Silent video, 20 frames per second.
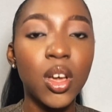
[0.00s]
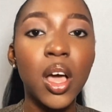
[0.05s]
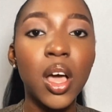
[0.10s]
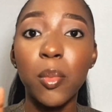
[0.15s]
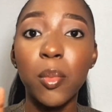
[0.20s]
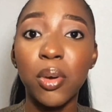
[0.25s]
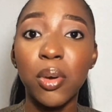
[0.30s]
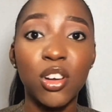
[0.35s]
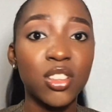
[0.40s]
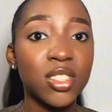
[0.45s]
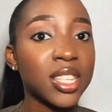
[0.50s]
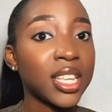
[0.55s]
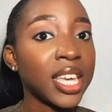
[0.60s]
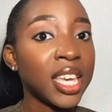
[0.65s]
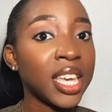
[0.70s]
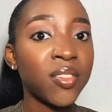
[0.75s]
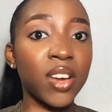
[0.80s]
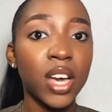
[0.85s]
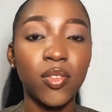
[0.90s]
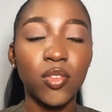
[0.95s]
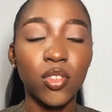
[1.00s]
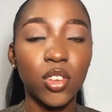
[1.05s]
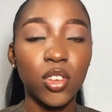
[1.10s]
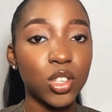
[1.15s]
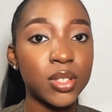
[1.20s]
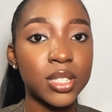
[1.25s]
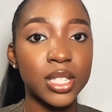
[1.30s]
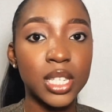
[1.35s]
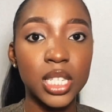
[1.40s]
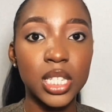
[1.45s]
Because if I have not
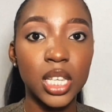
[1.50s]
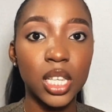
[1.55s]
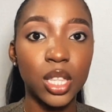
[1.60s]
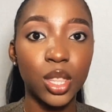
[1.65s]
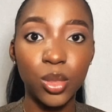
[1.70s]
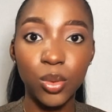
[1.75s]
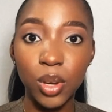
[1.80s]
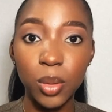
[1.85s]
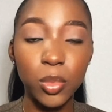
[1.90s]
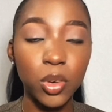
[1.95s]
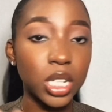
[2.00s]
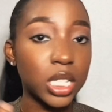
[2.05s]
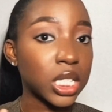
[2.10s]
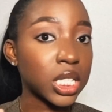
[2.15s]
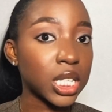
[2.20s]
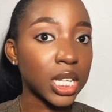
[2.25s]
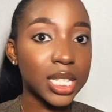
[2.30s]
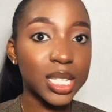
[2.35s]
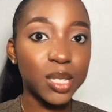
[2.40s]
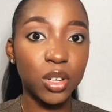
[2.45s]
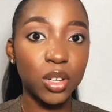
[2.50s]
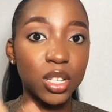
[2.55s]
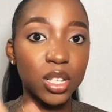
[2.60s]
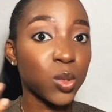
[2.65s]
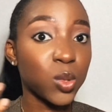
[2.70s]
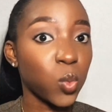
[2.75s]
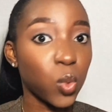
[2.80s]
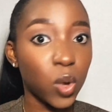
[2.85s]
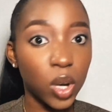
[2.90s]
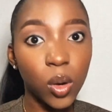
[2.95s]
used it in 3 months, 6 months,
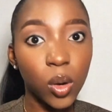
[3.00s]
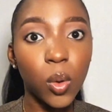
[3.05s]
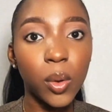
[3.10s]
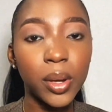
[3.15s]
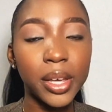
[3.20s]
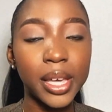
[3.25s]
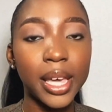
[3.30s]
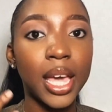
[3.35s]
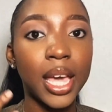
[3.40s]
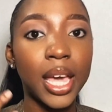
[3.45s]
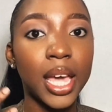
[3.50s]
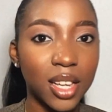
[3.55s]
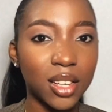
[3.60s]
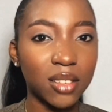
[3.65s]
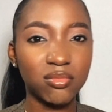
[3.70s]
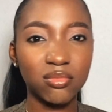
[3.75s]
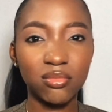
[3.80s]
one whole year, it's like,